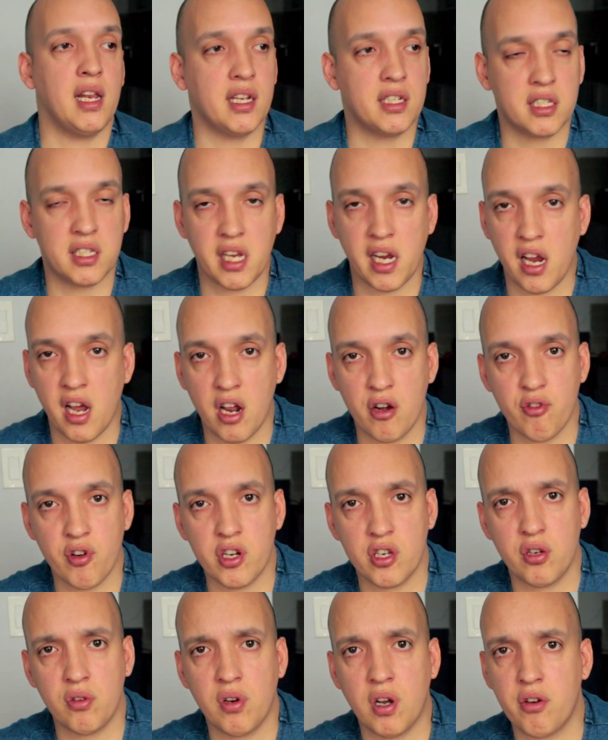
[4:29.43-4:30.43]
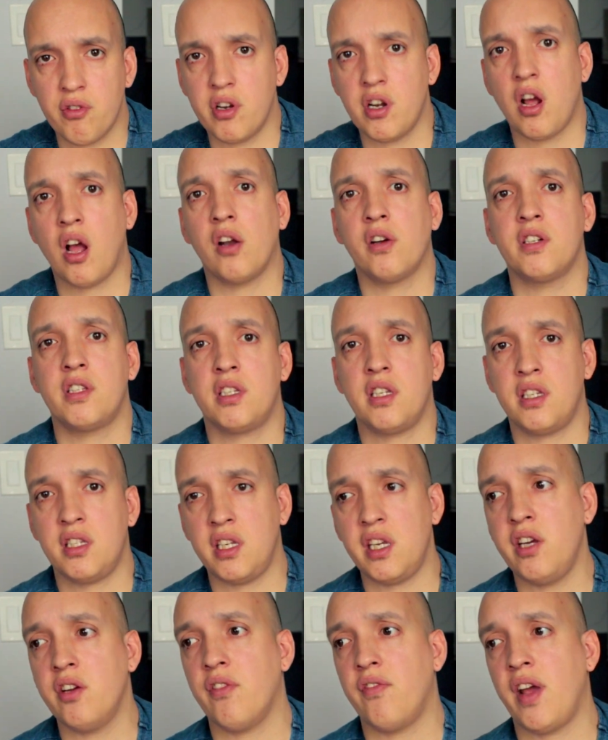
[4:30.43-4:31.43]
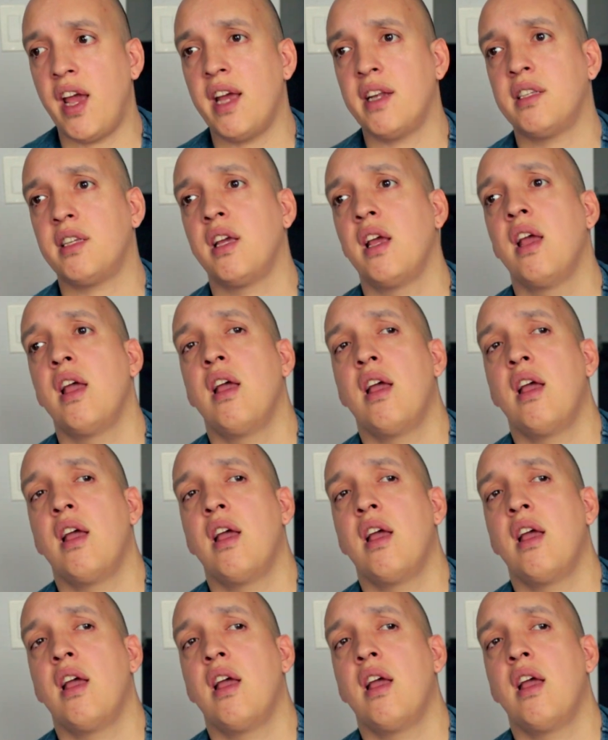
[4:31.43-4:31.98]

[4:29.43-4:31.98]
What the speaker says: let's say $100, $200 to see your vet,